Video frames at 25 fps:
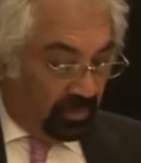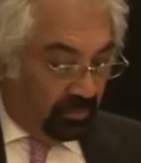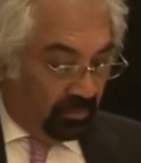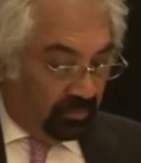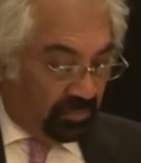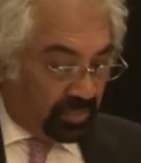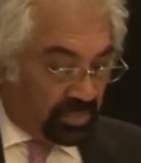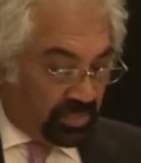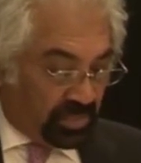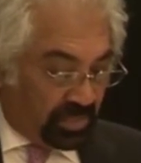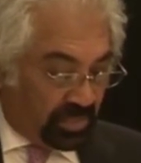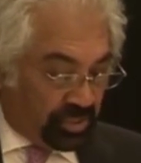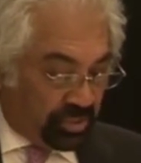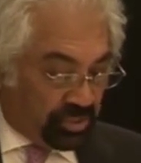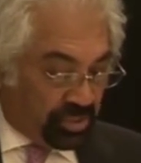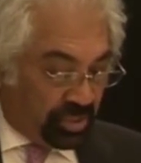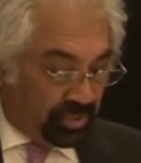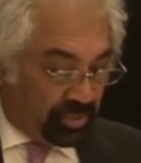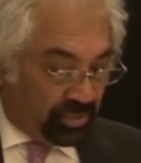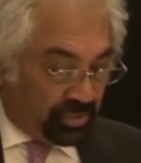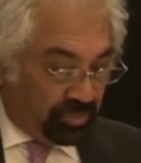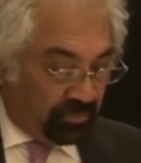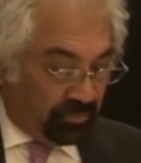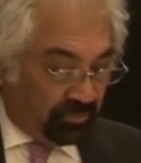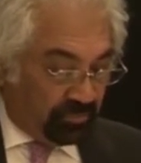Mr.
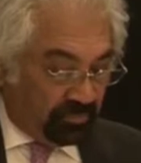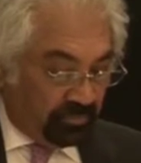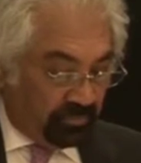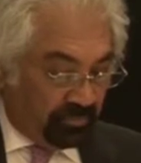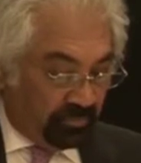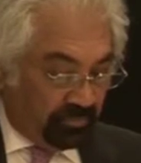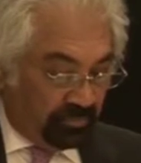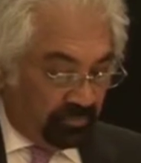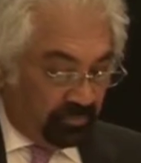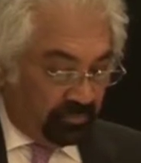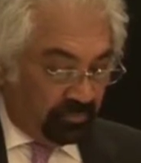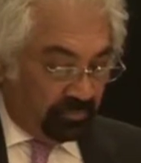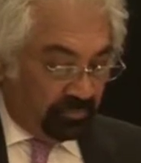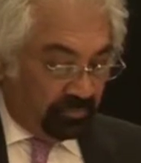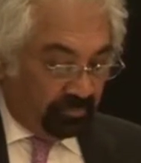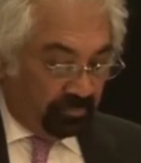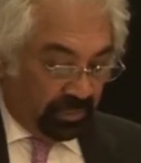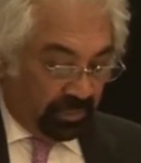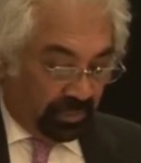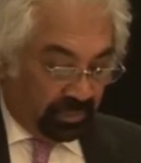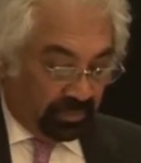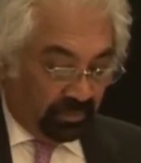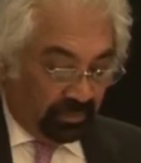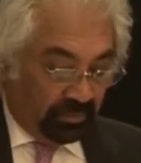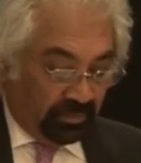Richard
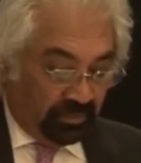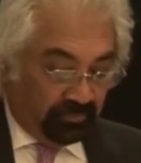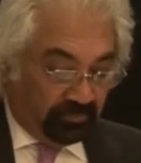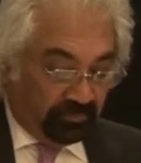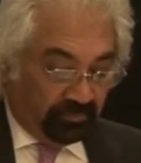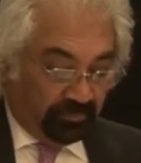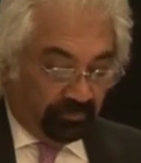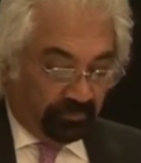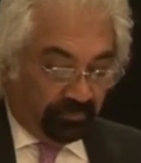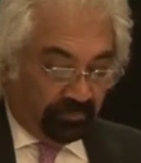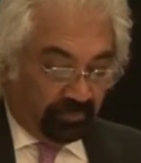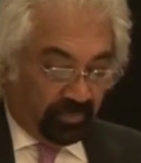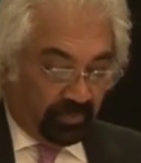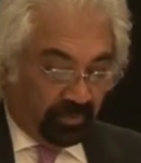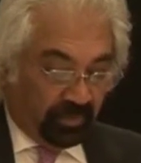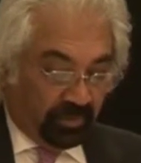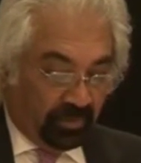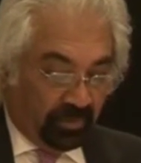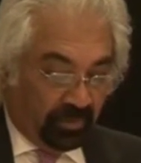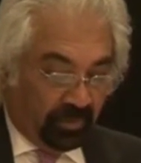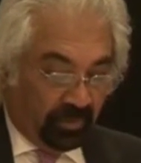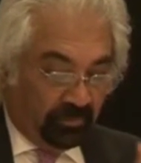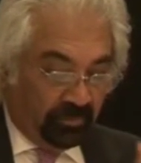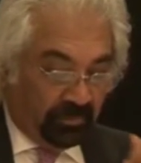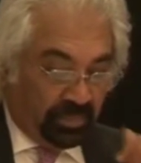Burton,
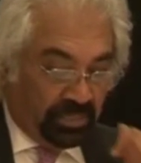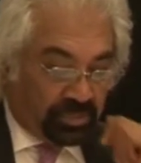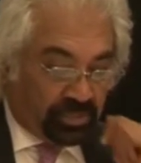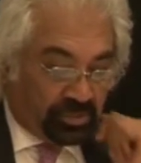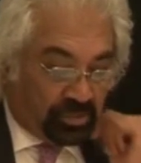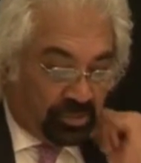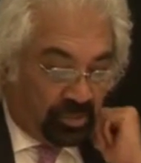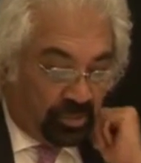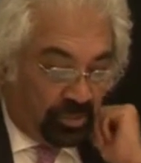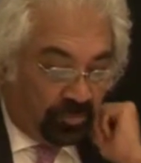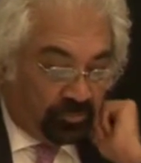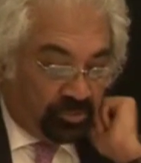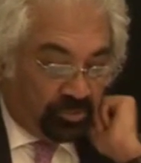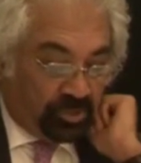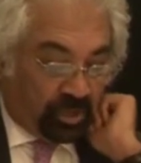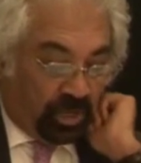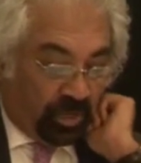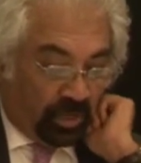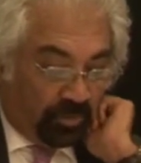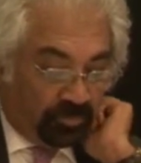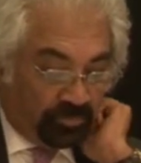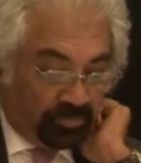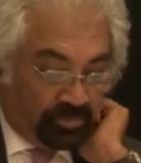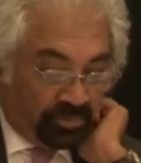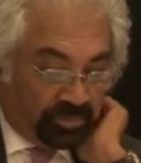Minister of
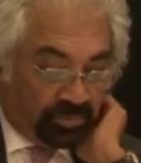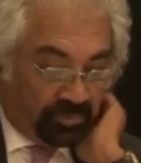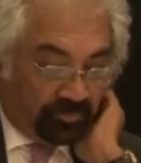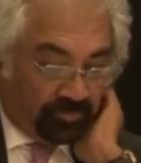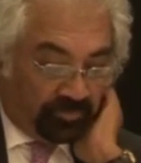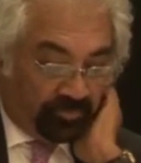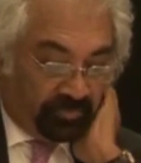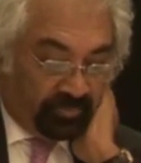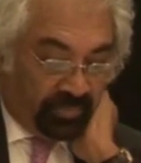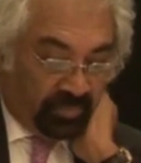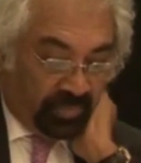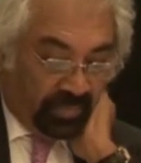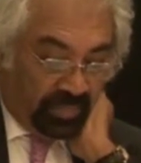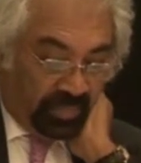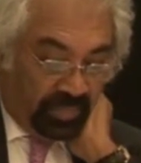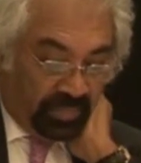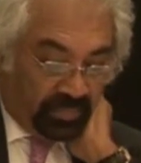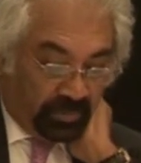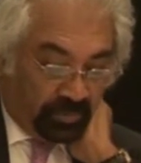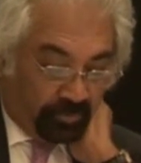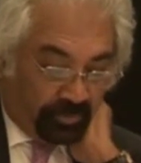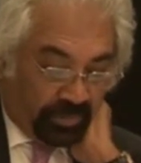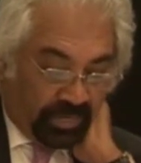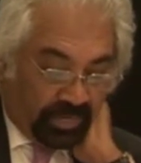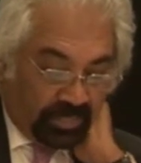Jobs,
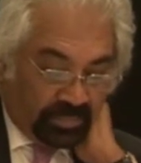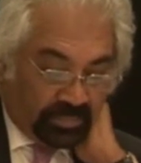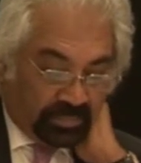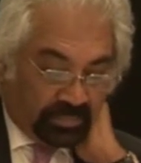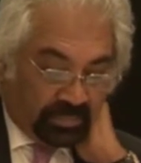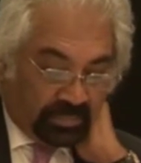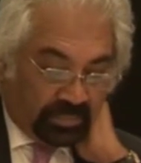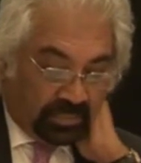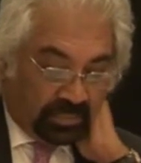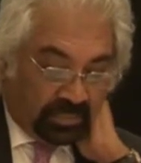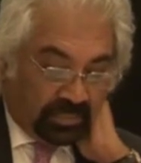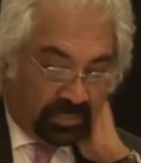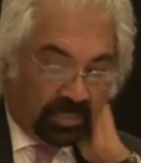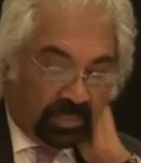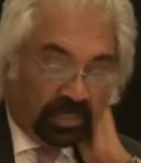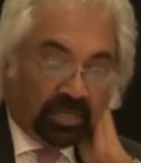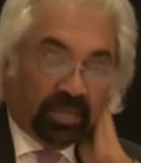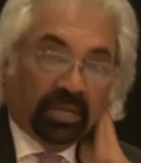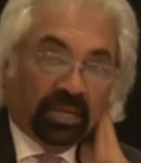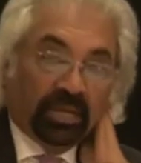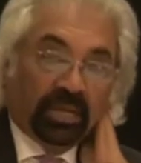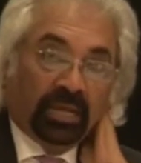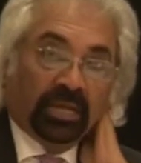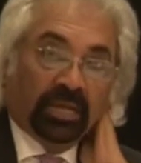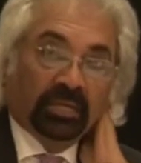Enterprise,
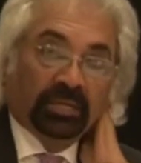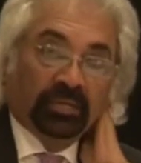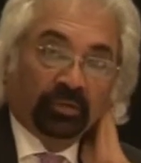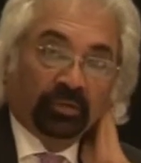and